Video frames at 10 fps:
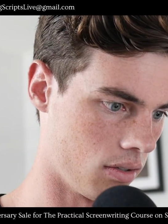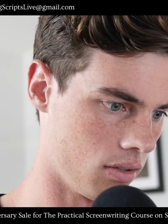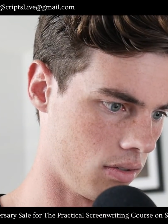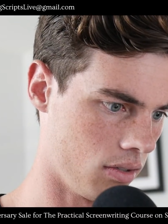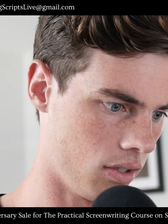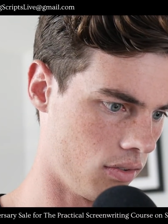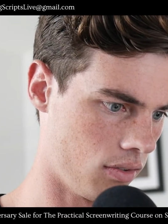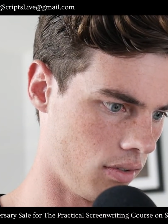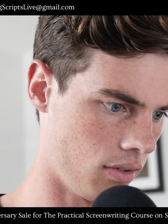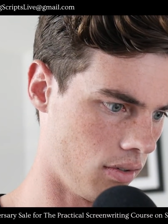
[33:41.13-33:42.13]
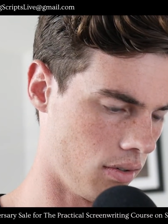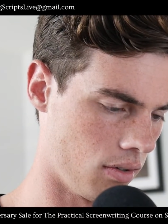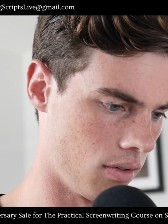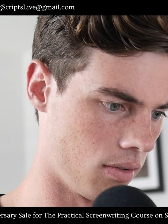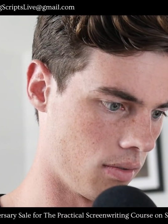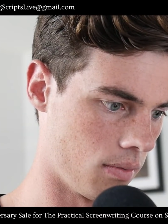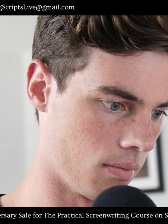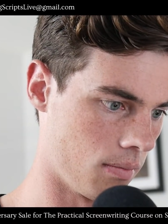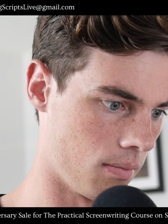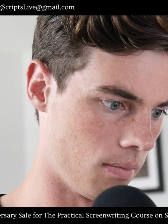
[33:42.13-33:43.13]
Let's see here.
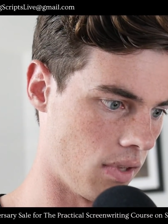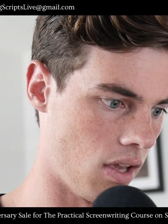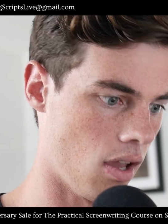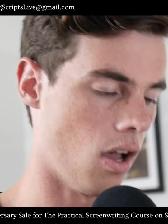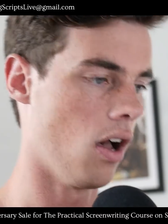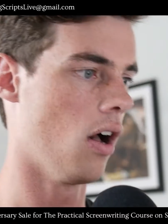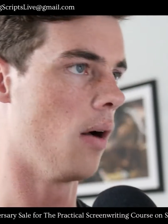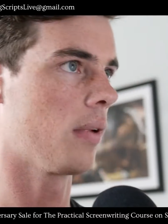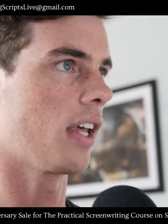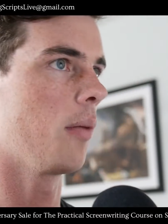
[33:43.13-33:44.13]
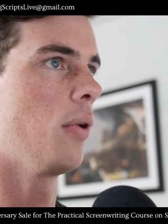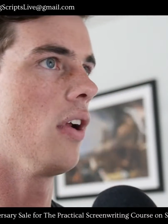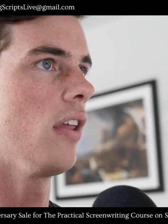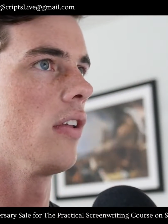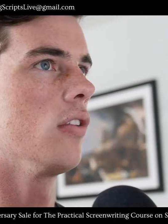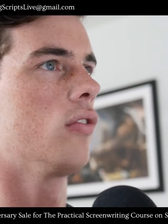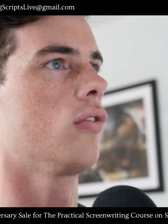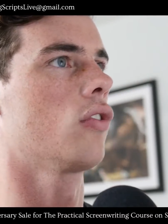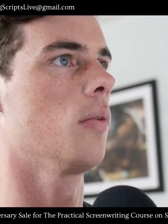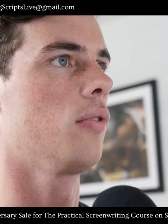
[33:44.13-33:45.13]
Can I put it in the
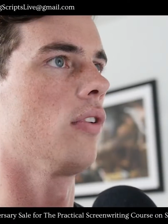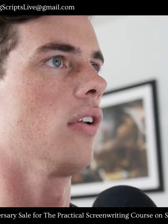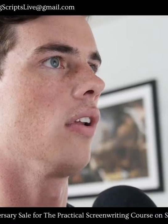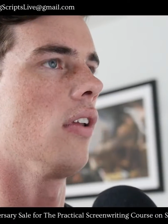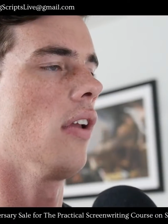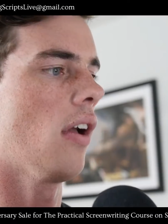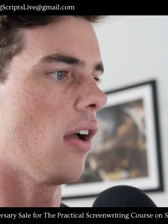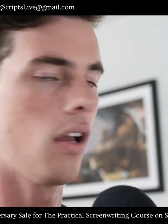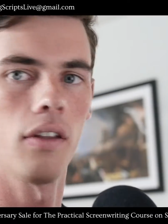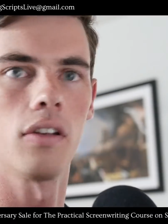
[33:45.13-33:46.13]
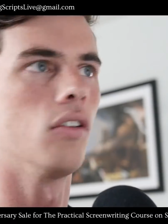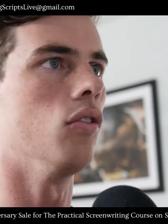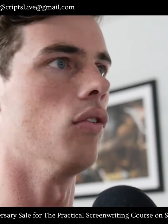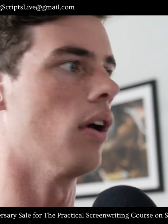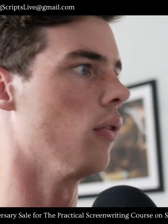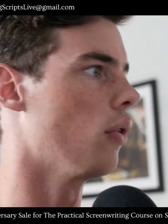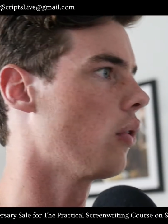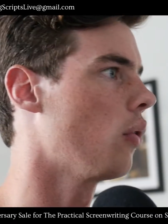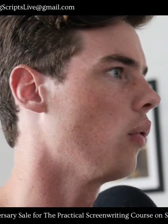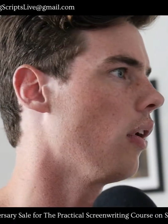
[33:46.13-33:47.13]
description? Yeah, I can do that real
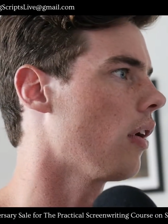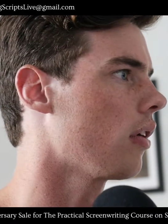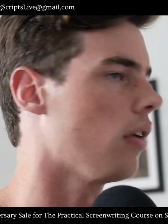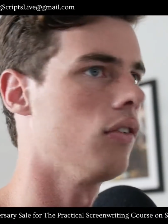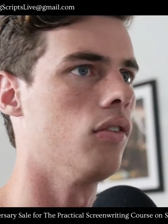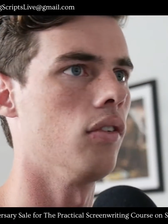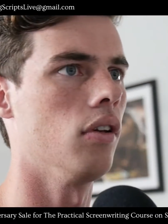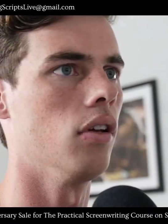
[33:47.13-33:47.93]
quick. Let's see.